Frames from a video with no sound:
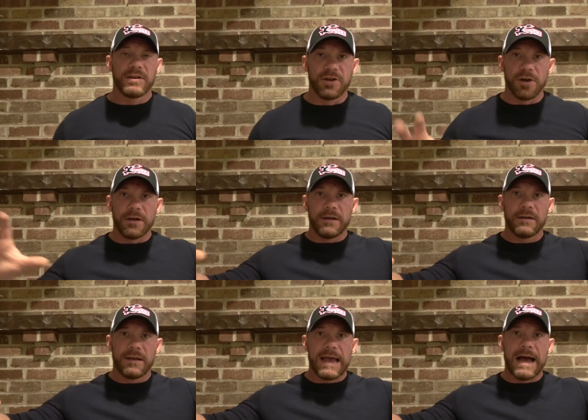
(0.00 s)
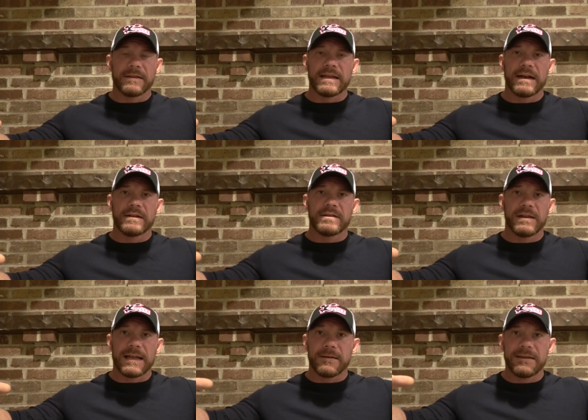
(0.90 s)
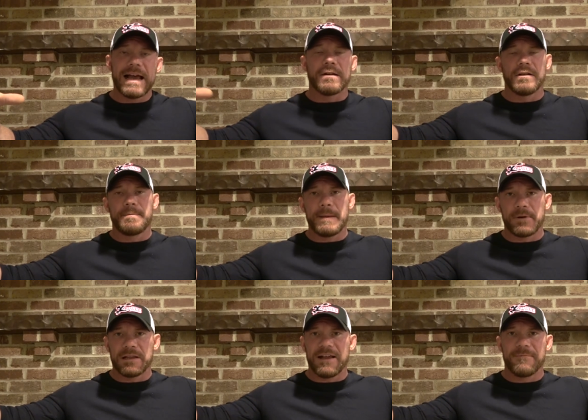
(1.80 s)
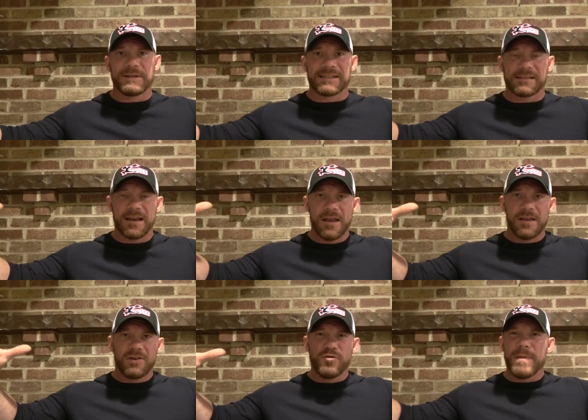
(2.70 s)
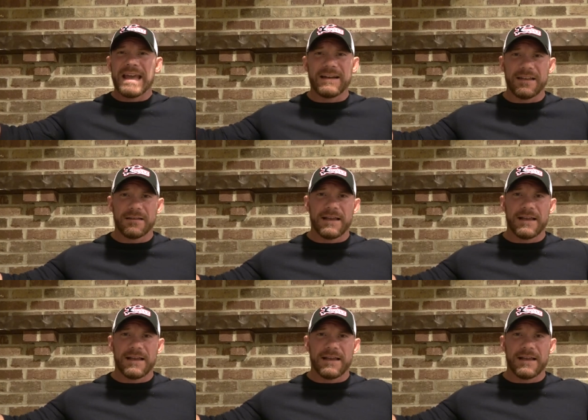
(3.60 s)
good out there to like not only people I love, but just humanity.